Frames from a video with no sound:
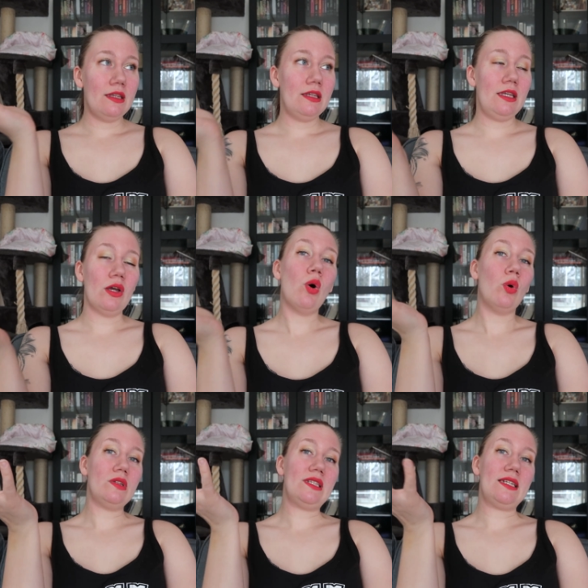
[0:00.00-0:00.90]
he
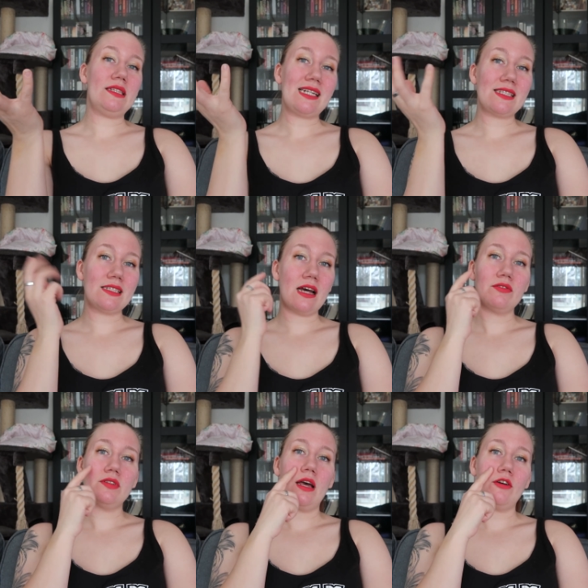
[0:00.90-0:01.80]
holding that
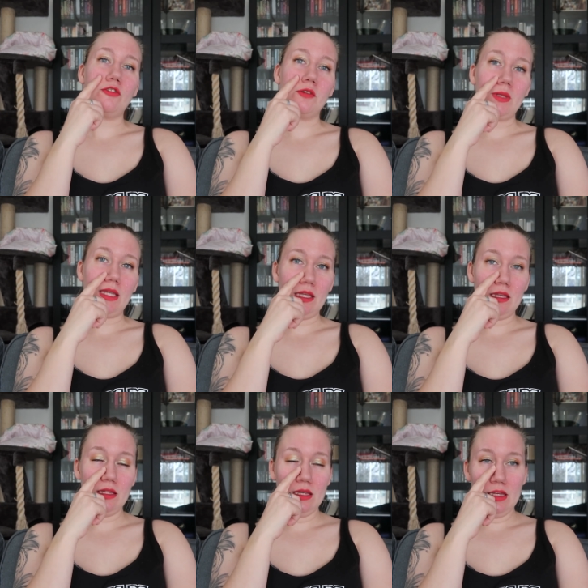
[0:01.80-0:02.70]
stuff now for
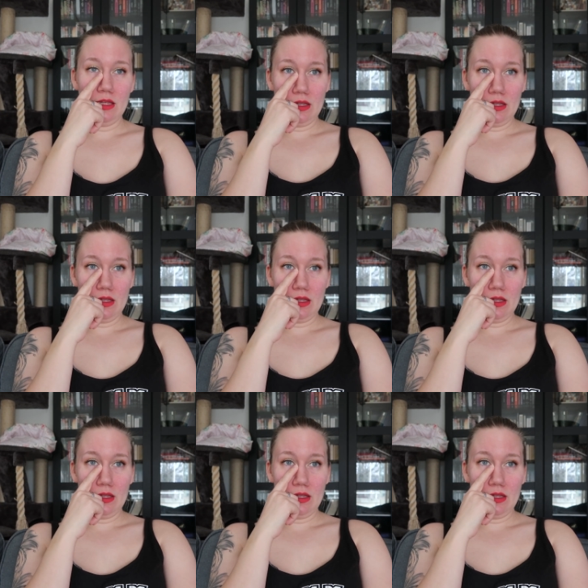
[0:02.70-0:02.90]
me